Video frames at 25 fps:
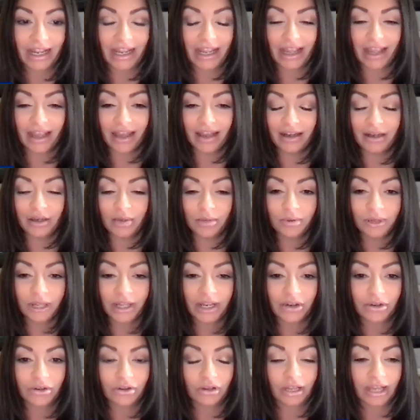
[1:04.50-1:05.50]
and a
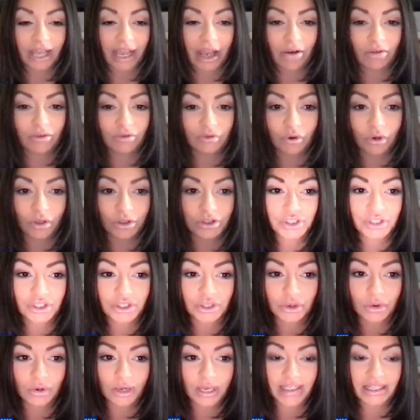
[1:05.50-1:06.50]
player to look out for,
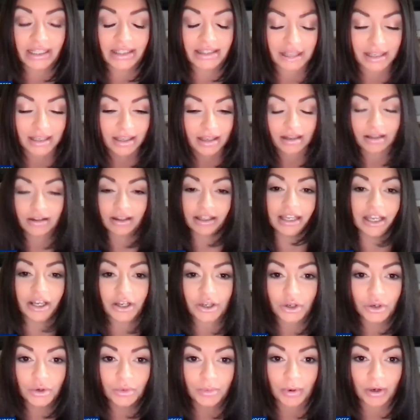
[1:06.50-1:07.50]
too, is Kalia
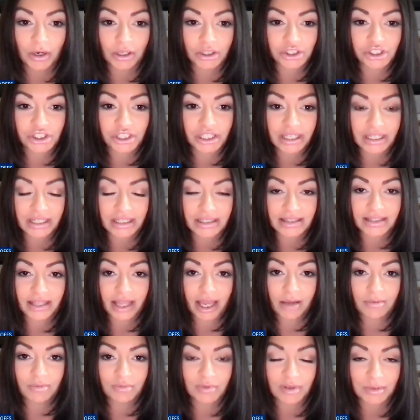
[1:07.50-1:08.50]
Cooper. She is the
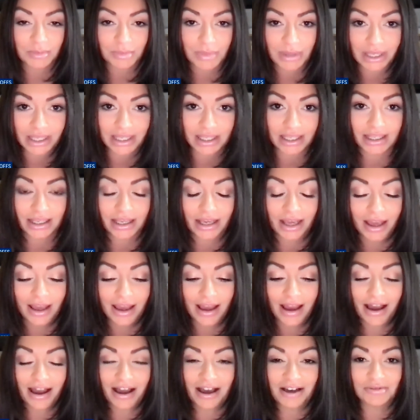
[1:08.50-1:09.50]
MVP
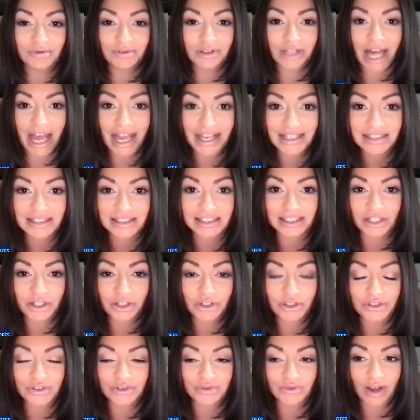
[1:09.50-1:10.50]
of last
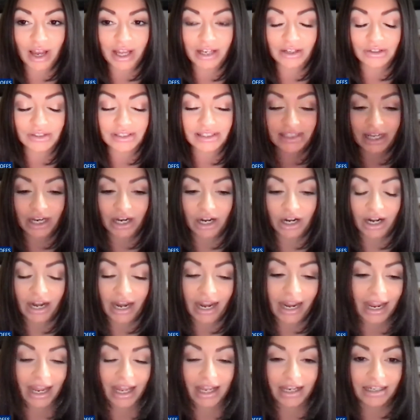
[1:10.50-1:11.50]
year's finals there,
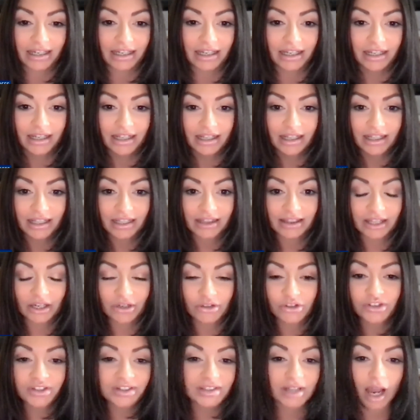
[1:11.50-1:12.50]
and they're
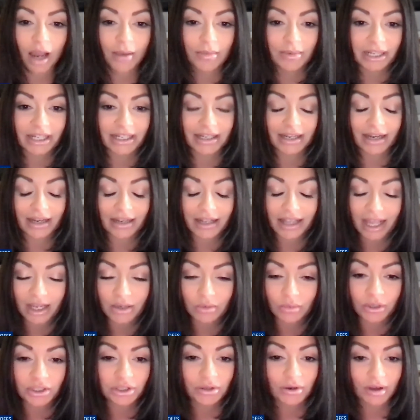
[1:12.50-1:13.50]
just dominant. And
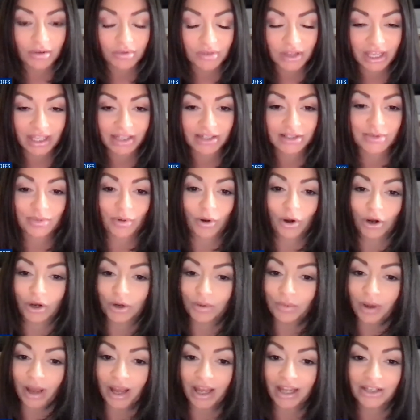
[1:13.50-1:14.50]
again, when you have Candace Parker
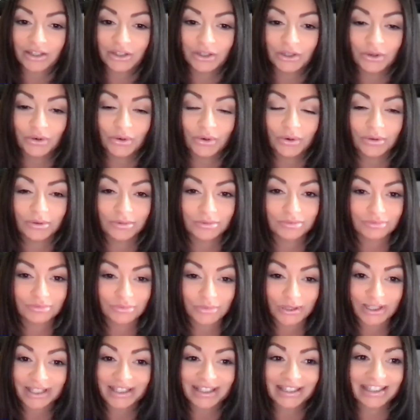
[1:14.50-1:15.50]
behind you,
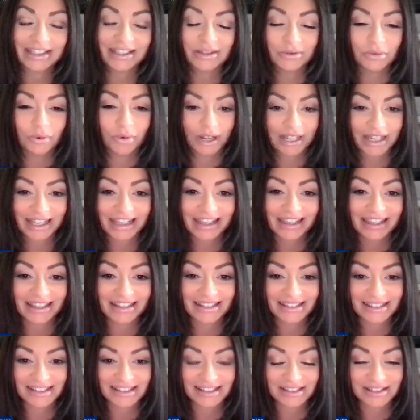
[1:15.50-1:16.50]
really winning
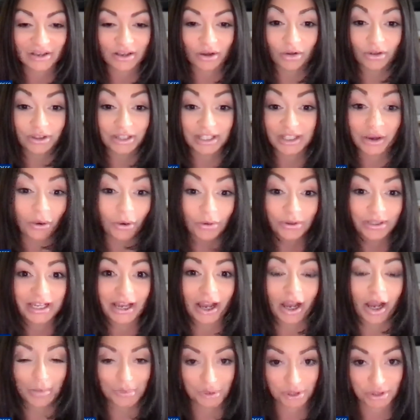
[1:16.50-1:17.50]
is the only
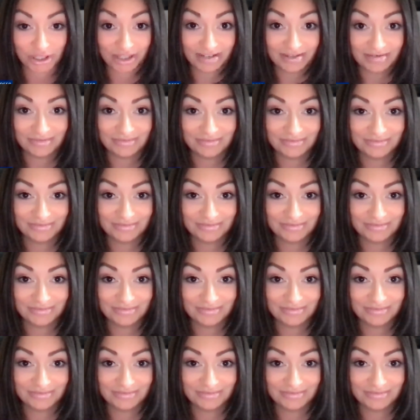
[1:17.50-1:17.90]
option.